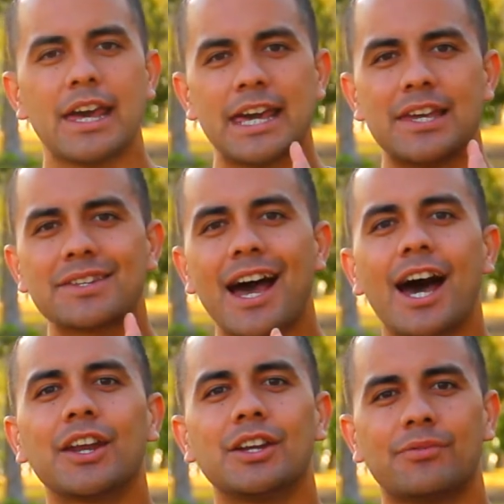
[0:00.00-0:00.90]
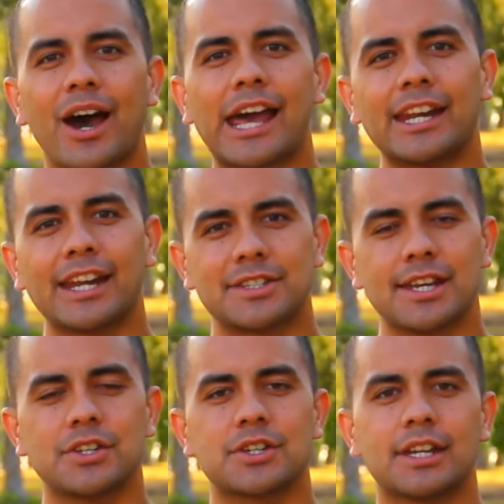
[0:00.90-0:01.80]
His undivided
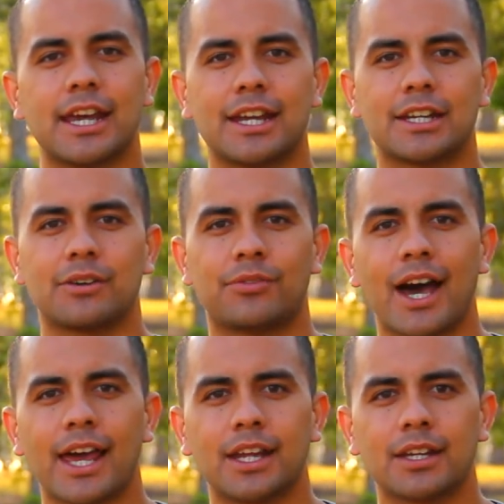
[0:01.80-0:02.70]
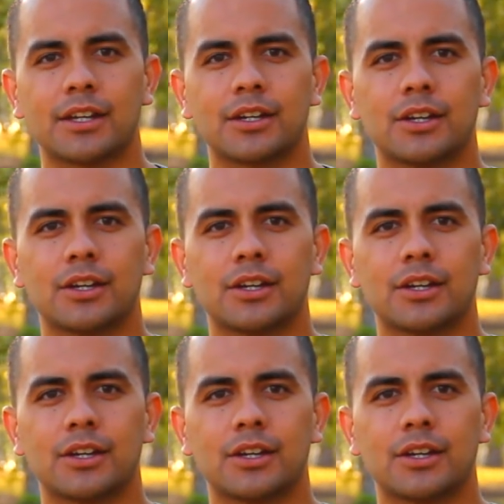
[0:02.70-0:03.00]
attention in a divided